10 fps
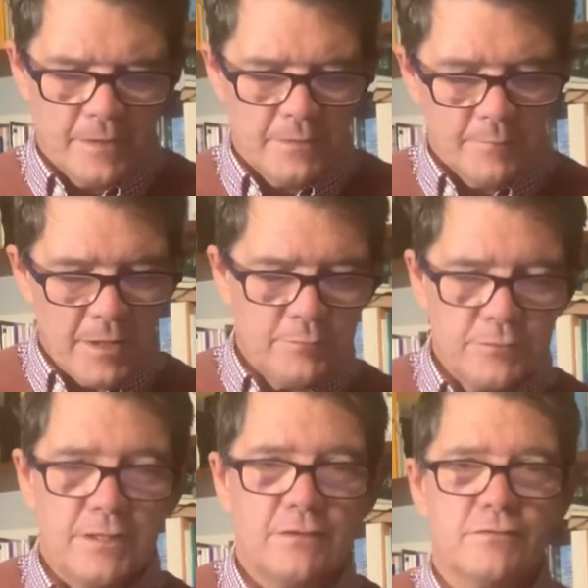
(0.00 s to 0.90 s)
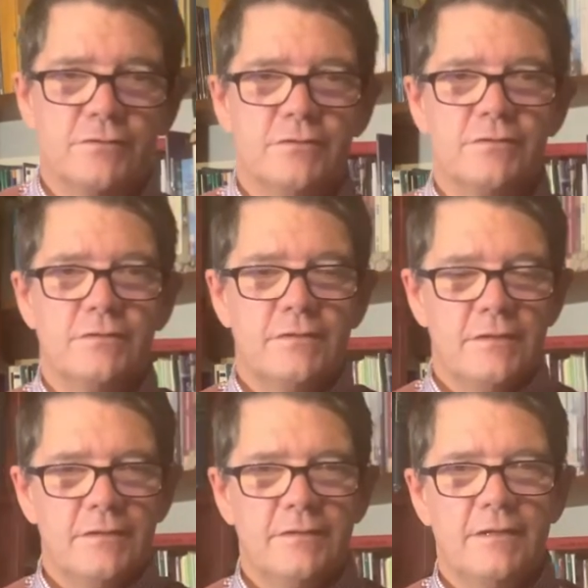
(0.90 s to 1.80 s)
The Bible tells us
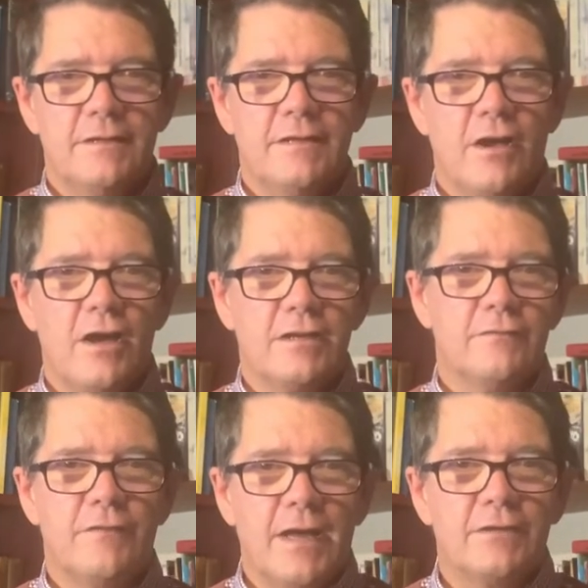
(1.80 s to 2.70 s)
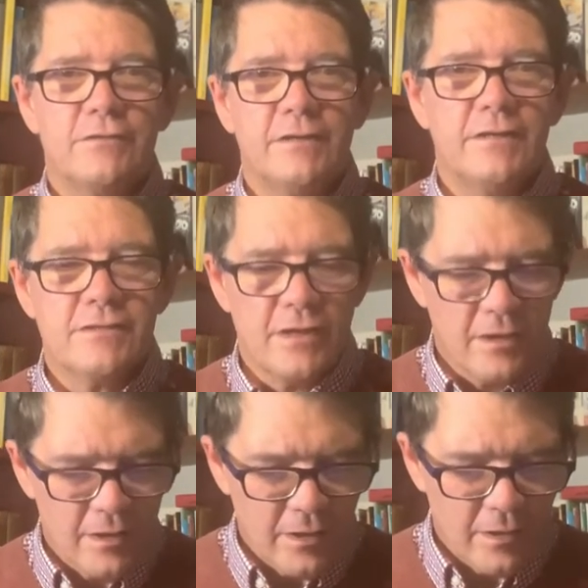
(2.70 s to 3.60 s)
that the idol factory is our
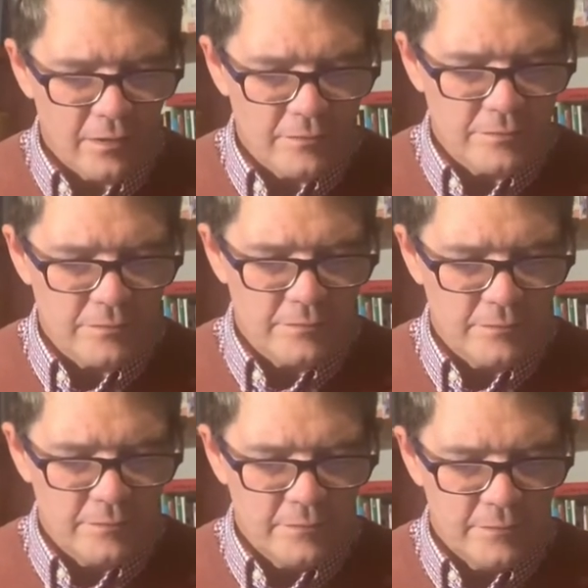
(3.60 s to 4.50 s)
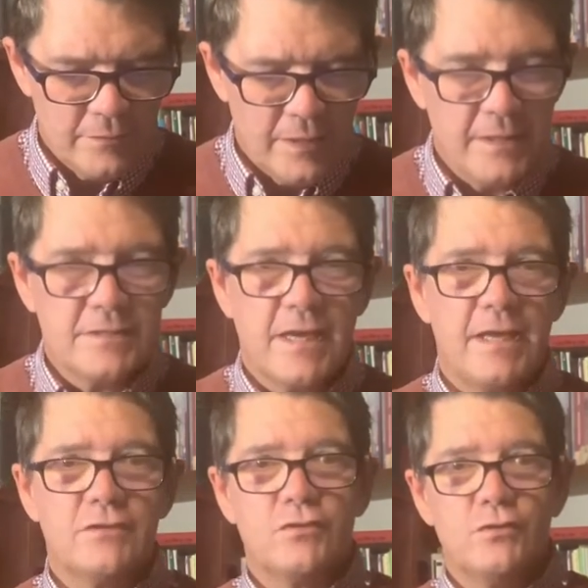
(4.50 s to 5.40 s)
hearts. It
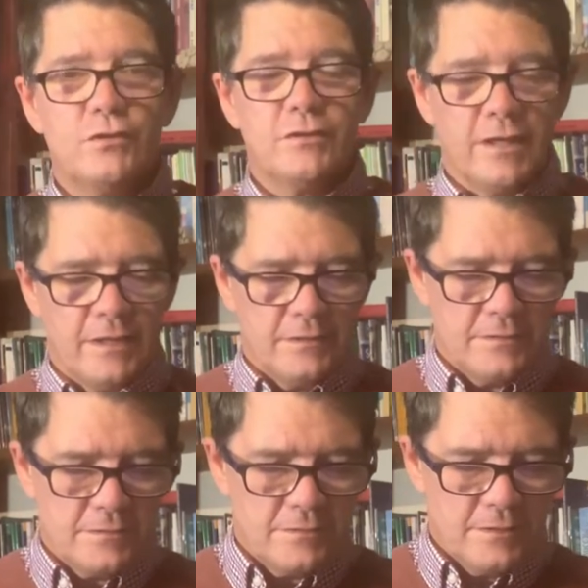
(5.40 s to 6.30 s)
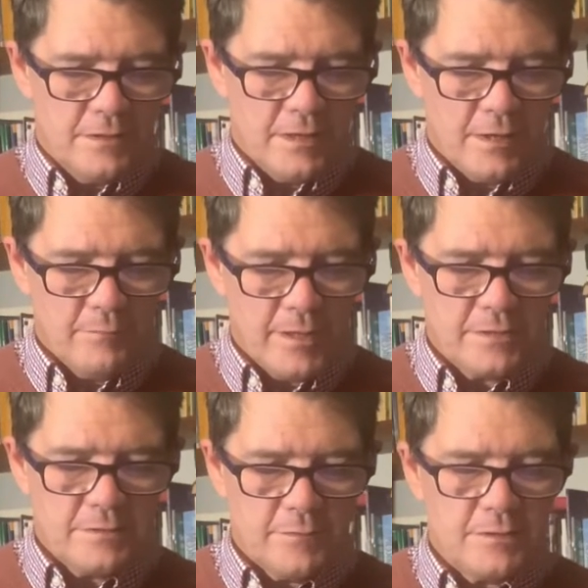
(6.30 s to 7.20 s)
takes good things and
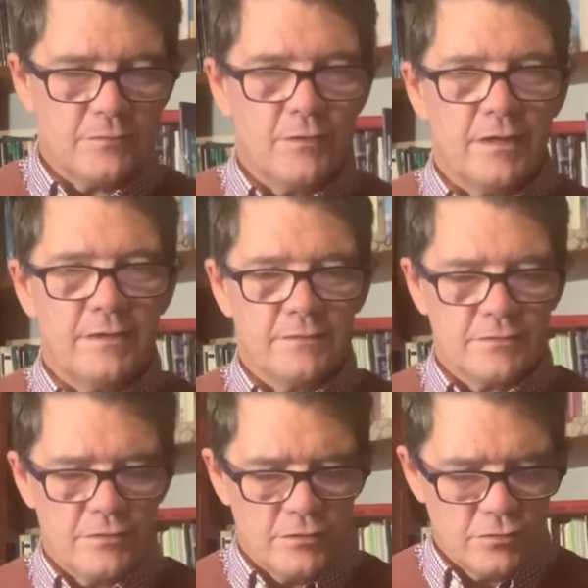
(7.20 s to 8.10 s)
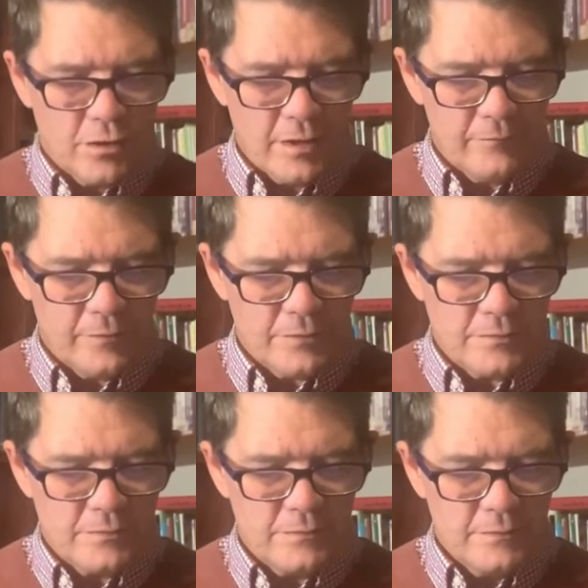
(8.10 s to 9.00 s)
makes them into idols that drive us.